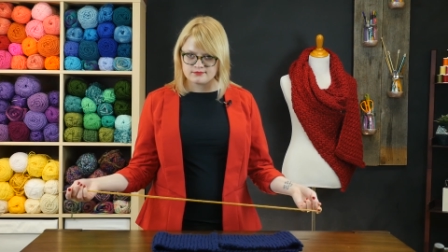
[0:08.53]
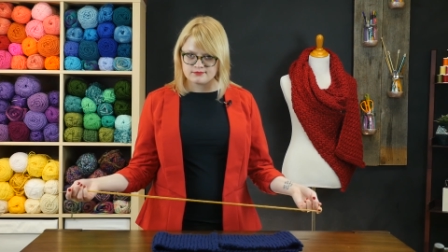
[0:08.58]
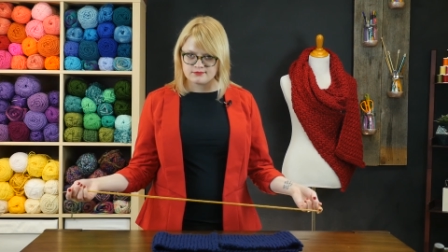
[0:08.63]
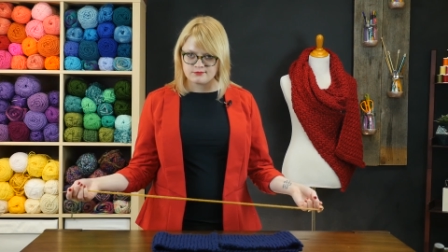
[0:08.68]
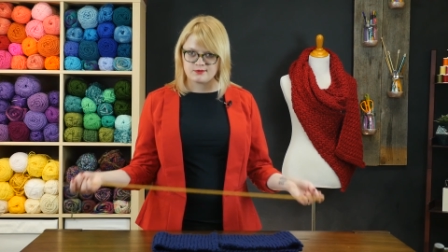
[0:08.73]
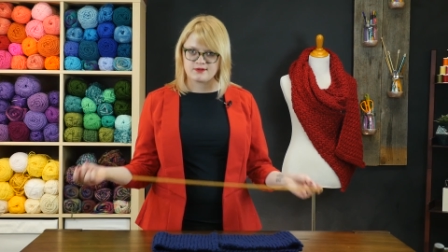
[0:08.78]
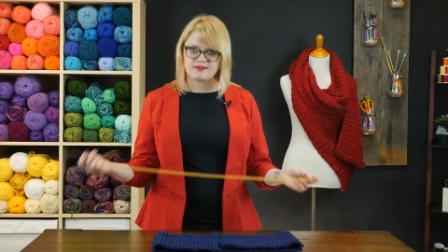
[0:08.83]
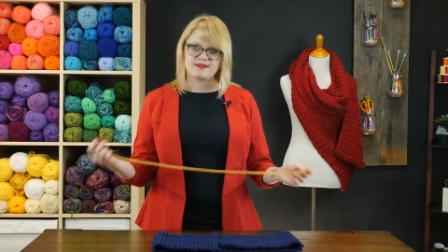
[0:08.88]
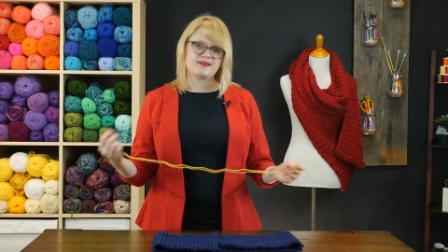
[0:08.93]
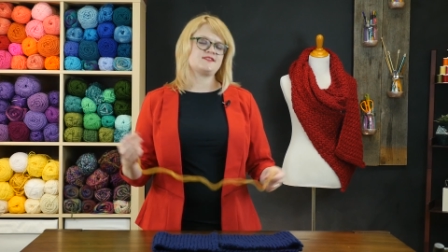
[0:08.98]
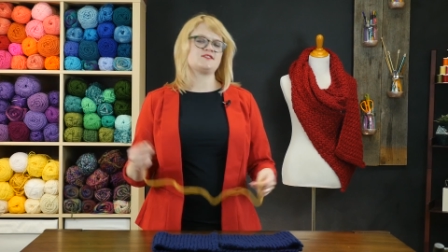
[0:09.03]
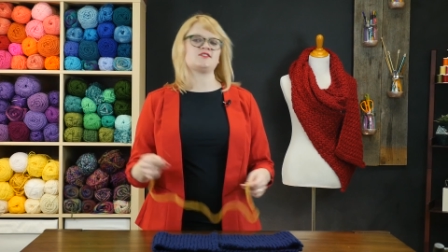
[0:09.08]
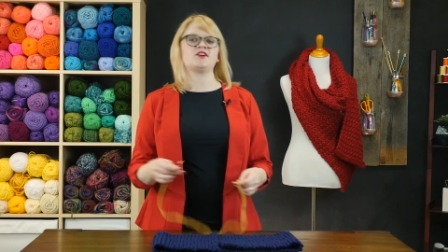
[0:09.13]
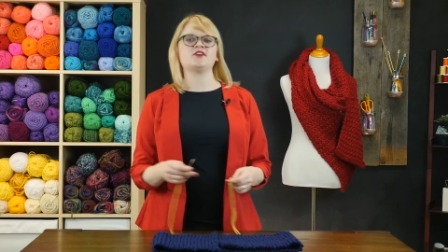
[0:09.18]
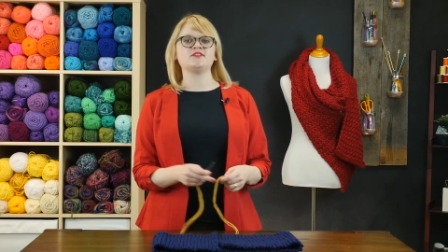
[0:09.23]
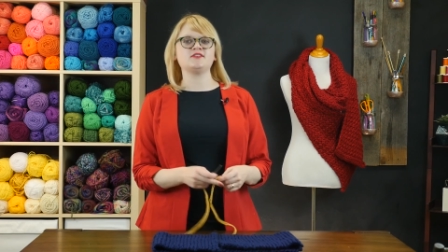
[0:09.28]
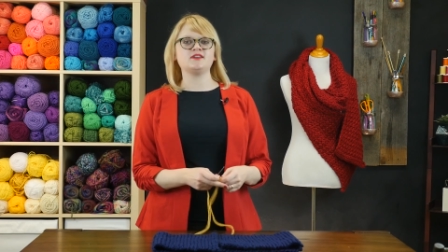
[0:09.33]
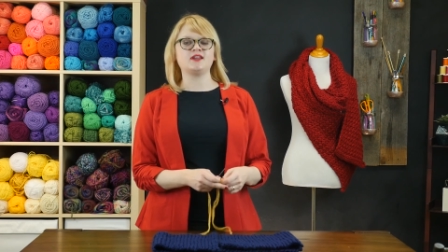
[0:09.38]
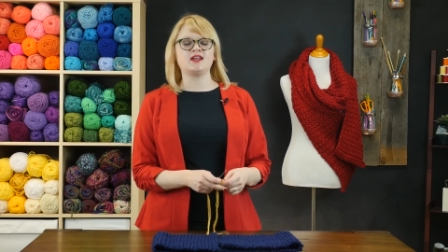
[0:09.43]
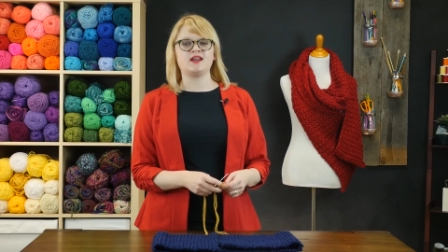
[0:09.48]
when they
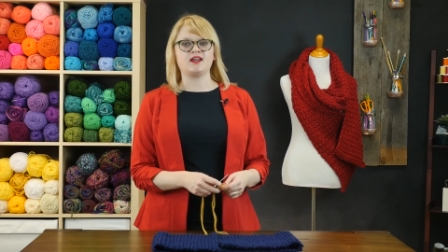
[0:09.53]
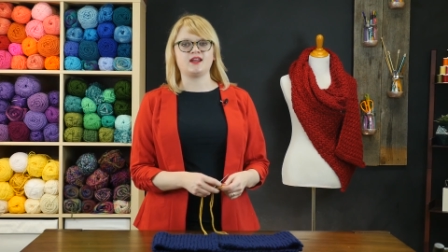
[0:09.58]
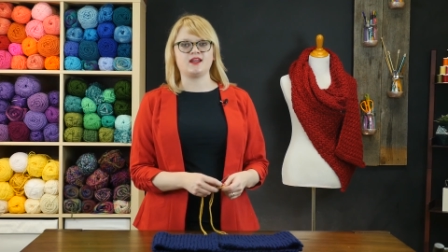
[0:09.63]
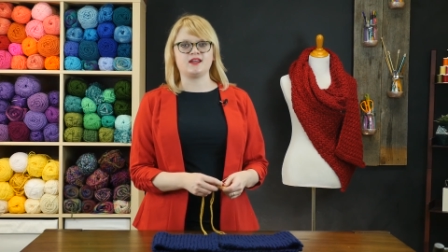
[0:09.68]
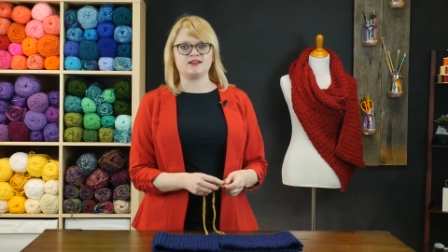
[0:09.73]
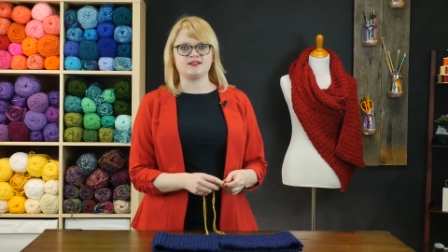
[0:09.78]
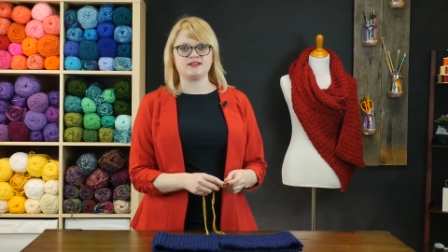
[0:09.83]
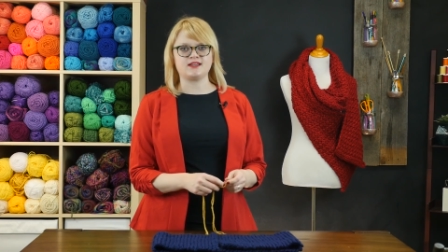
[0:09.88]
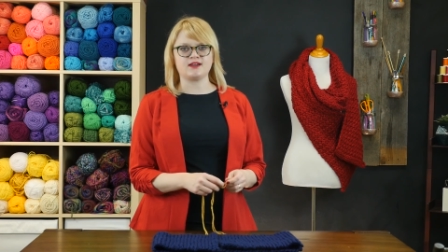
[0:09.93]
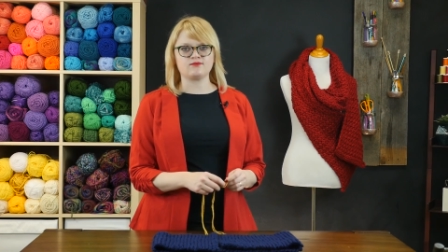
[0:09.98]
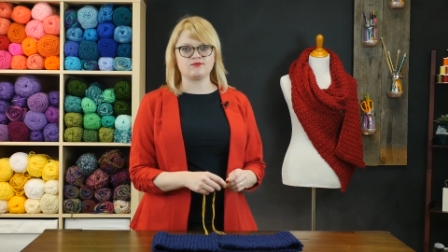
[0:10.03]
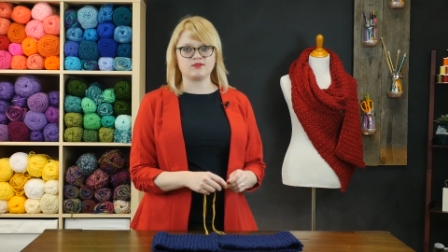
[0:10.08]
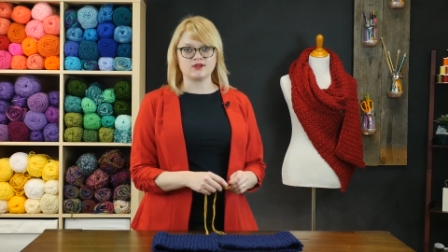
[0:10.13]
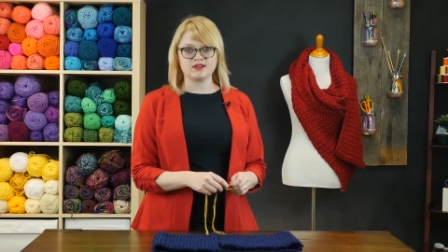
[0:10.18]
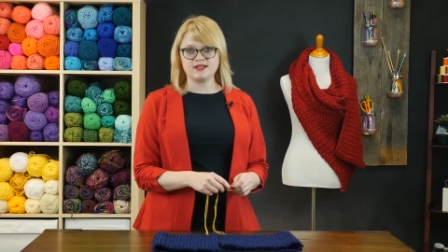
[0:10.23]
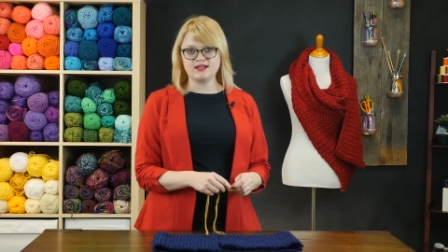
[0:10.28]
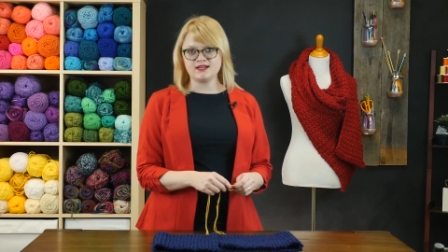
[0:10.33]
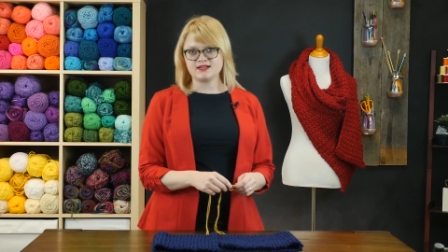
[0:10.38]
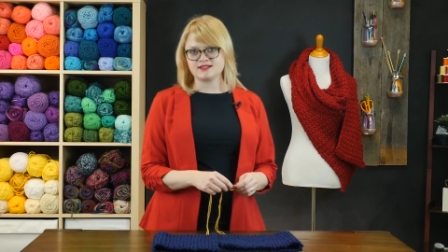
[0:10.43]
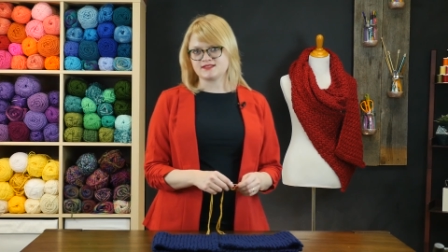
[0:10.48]
start knitting, get
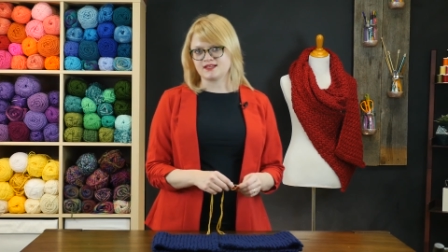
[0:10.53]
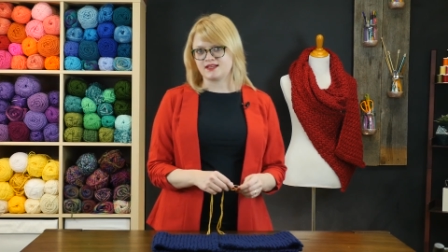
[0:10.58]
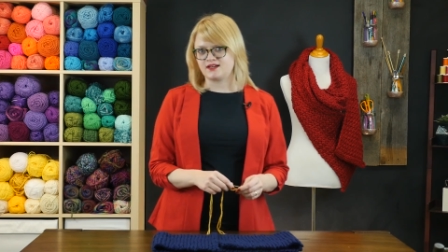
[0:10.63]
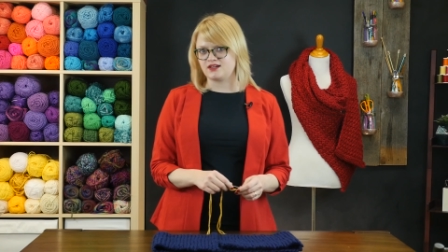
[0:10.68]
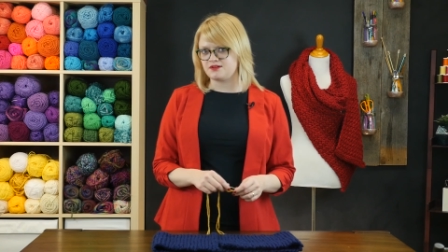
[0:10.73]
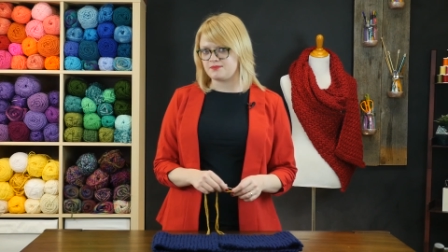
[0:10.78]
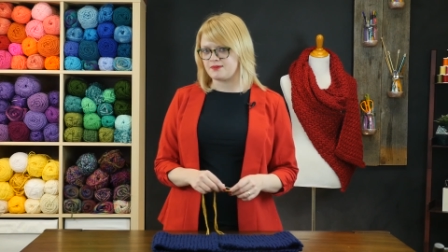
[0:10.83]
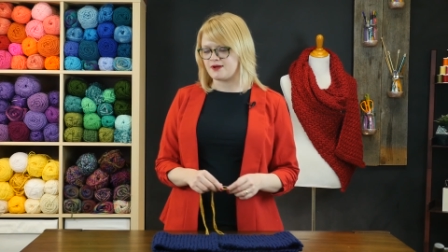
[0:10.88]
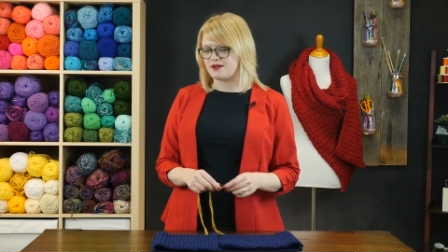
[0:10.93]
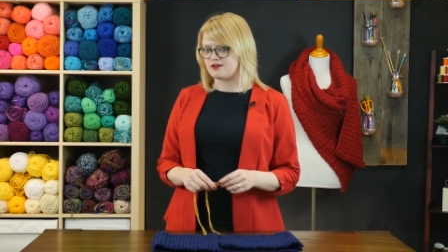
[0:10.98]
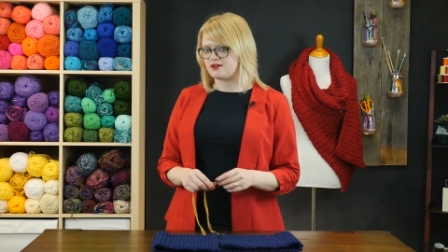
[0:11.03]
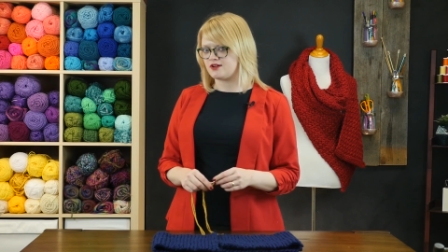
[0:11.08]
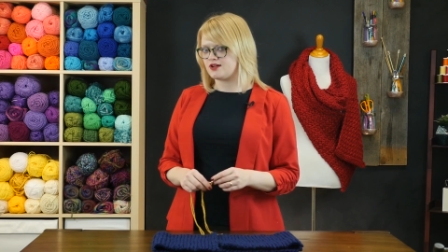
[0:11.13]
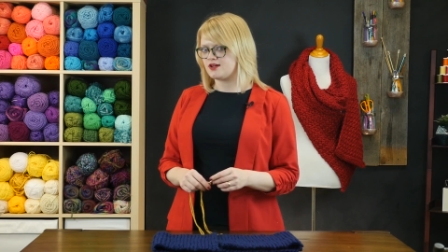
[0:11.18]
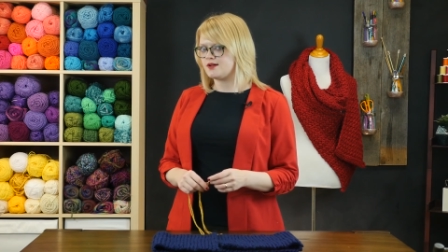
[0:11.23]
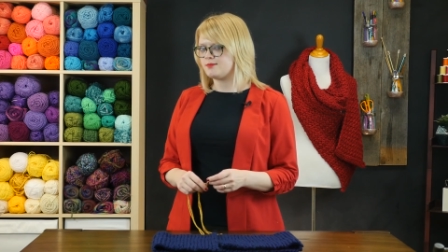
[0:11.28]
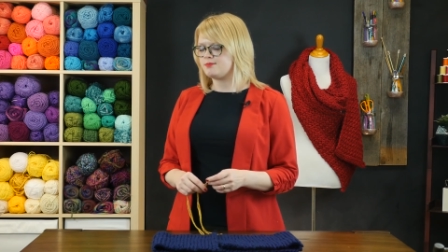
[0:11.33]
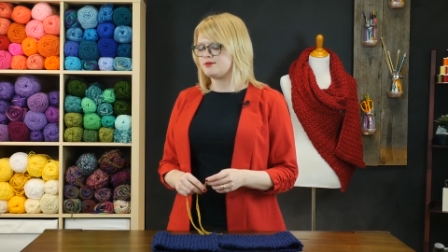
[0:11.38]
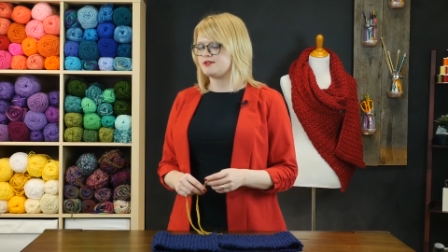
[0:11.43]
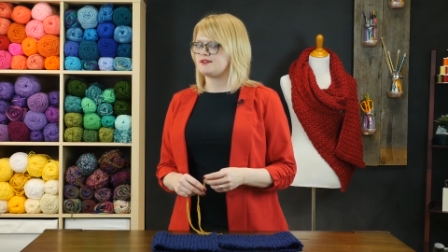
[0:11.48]
really excited about a
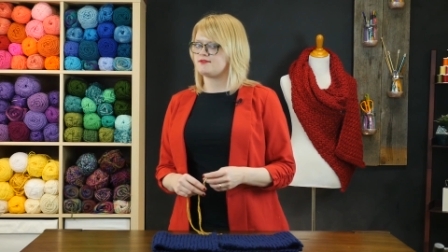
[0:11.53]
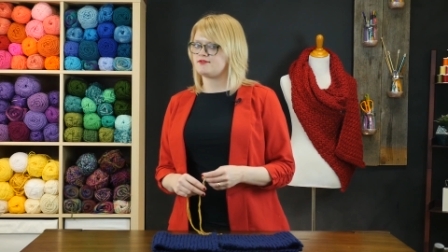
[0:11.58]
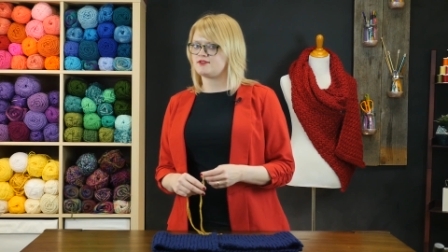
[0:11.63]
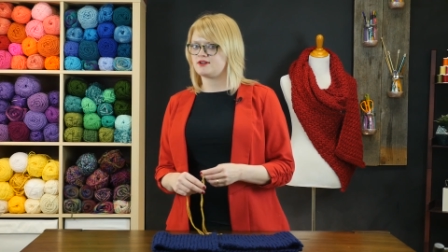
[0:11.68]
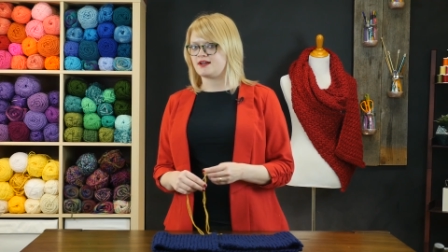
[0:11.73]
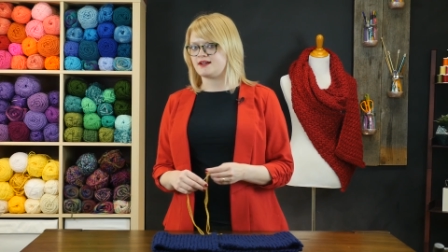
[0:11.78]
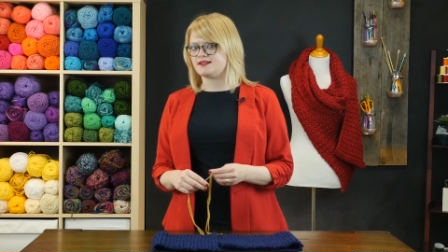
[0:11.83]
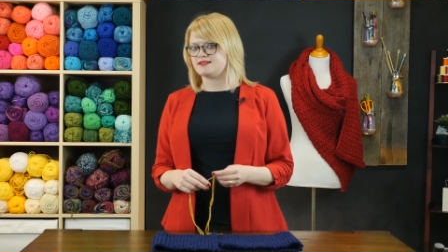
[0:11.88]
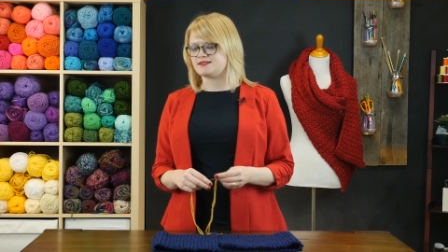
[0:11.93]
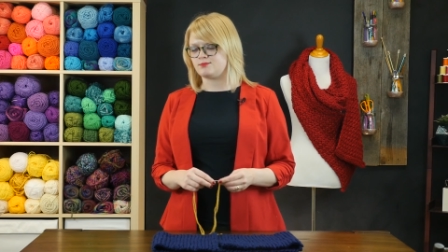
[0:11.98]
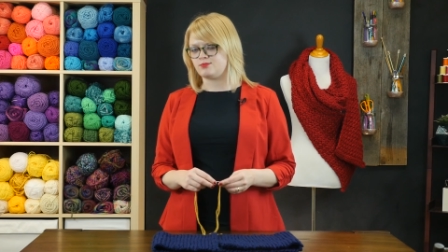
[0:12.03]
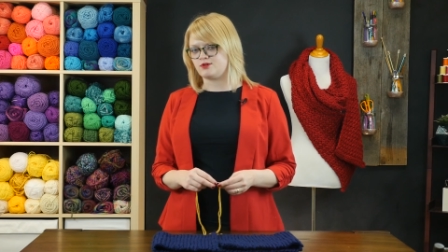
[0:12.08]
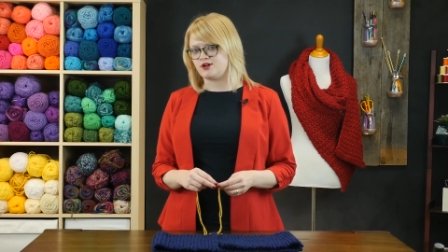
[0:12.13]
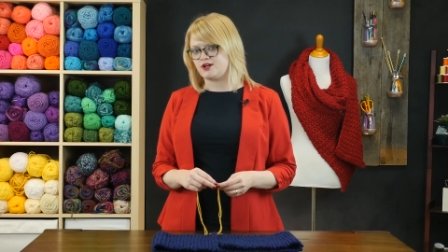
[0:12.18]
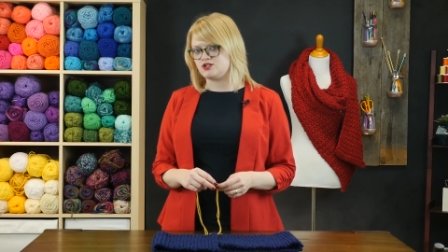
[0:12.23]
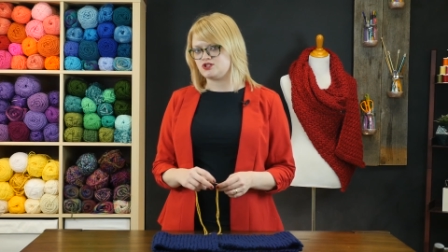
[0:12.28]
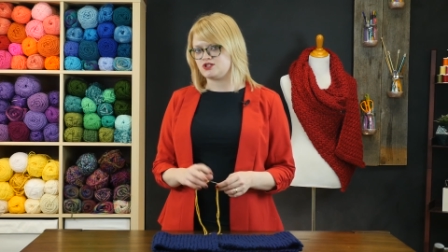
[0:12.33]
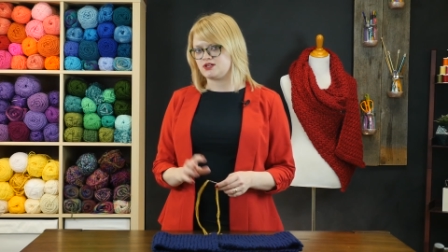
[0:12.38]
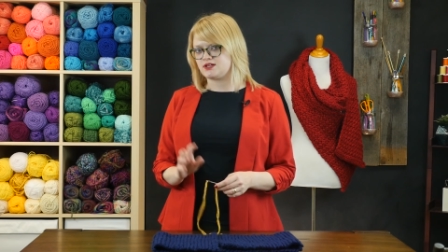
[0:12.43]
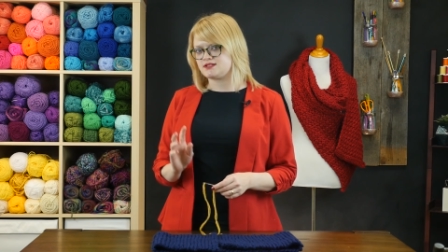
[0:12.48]
couple different kinds of
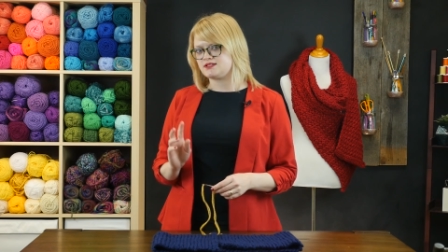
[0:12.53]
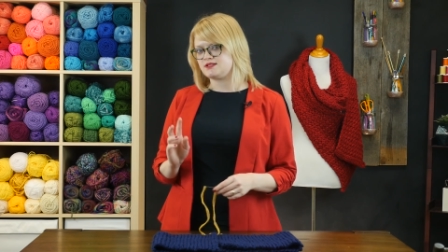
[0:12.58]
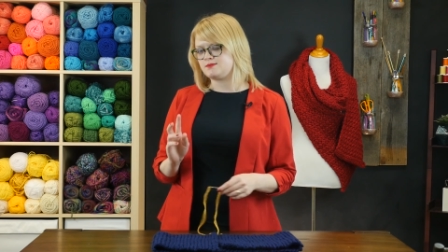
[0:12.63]
projects,